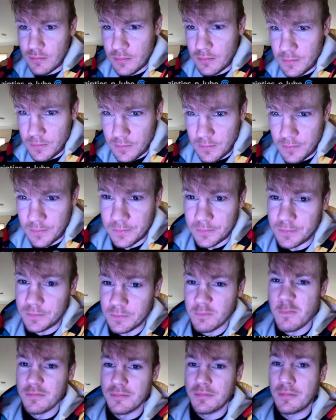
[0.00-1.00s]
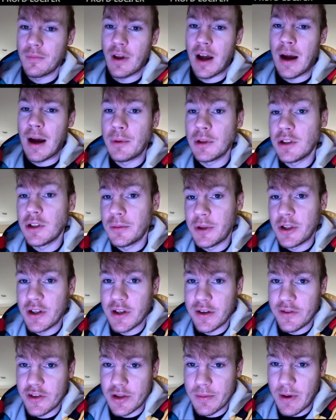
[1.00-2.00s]
I'm a little bit nervous
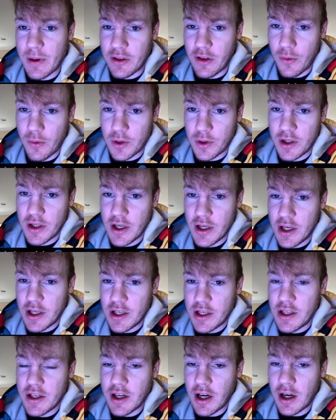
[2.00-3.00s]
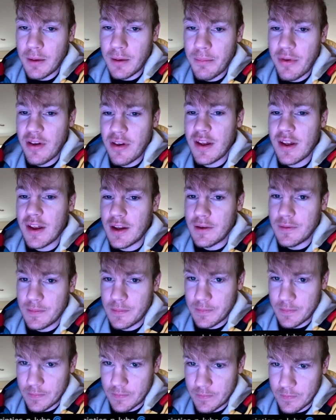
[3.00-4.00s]
about this one. He comes in.
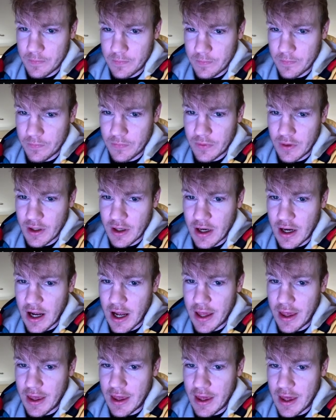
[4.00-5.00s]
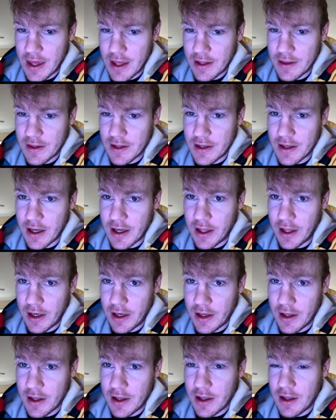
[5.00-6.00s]
I kick the knight.
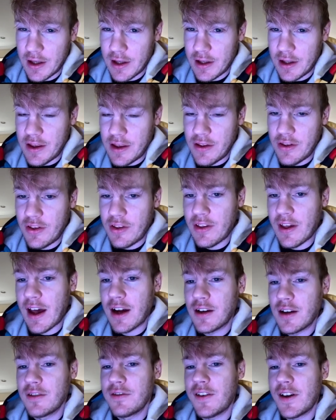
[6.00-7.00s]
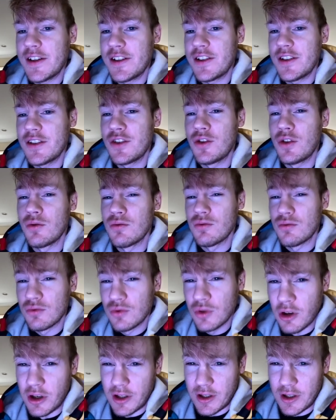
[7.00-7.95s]
He sacrifices the rook.